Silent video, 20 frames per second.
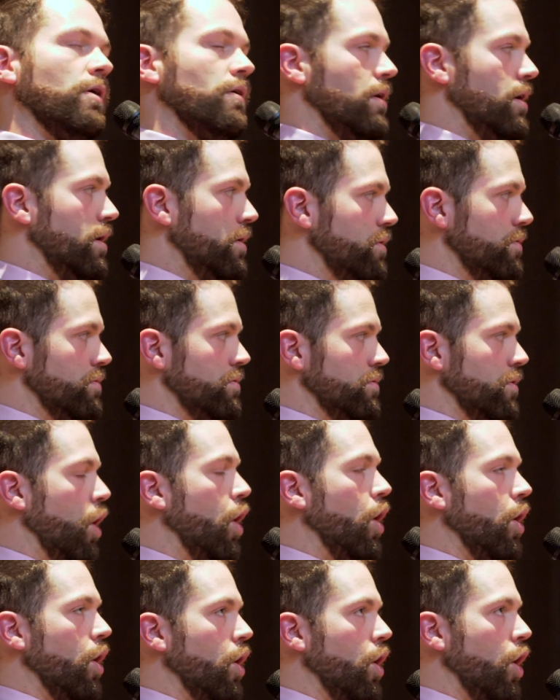uh,
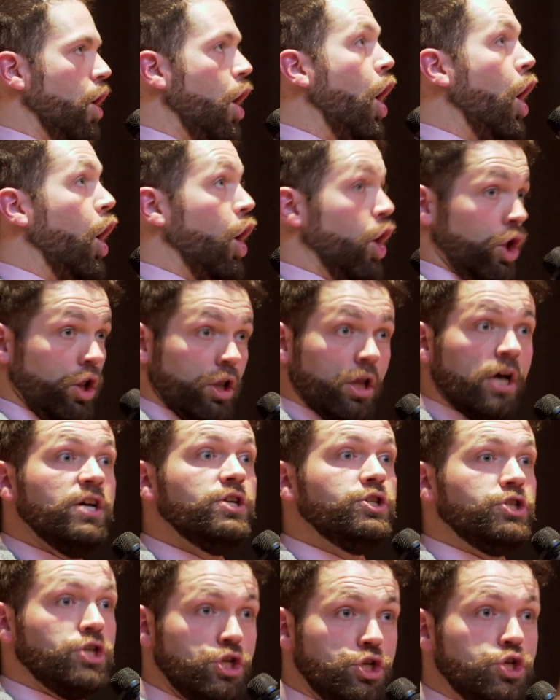all
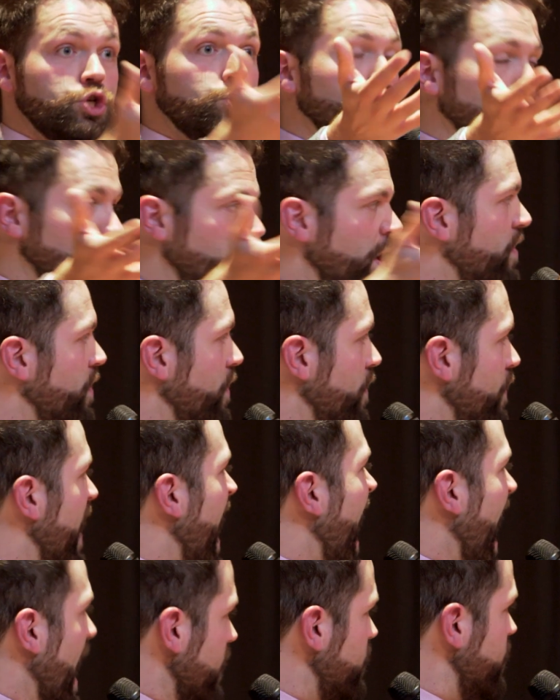to do with
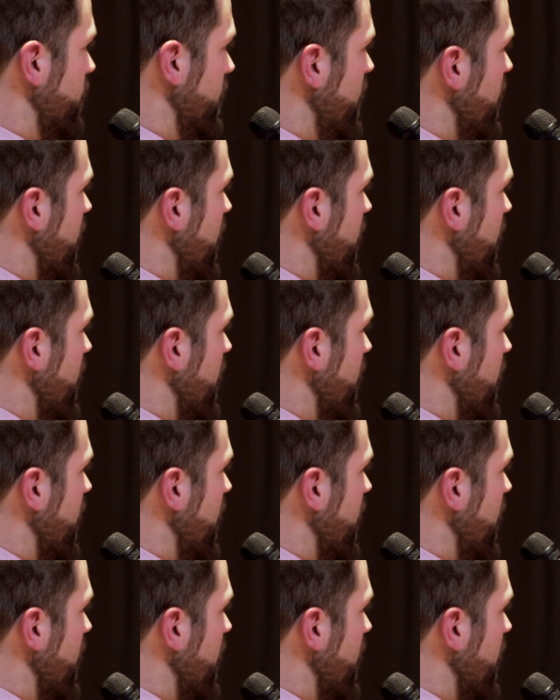that